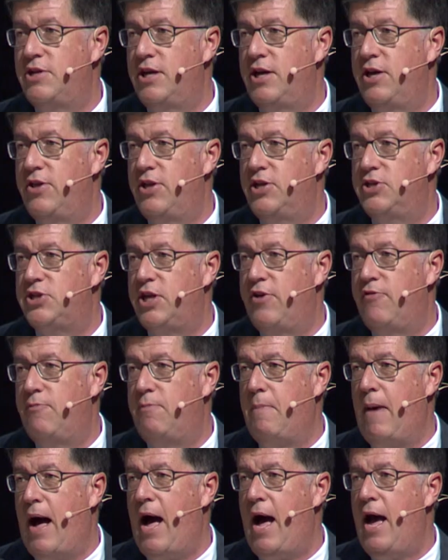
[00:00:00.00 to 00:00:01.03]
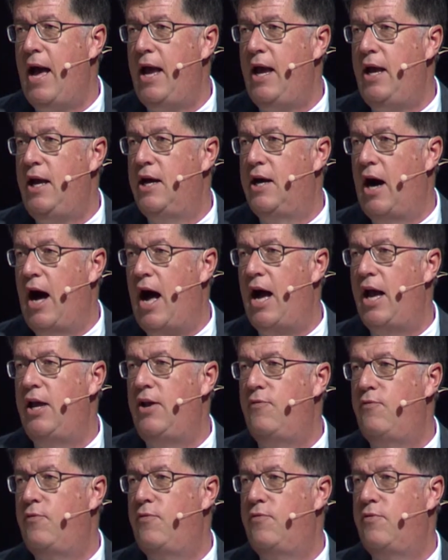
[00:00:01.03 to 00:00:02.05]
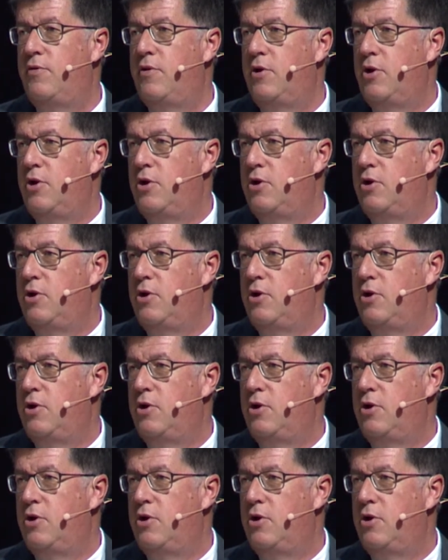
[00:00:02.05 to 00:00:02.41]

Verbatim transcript: to tell you this if my life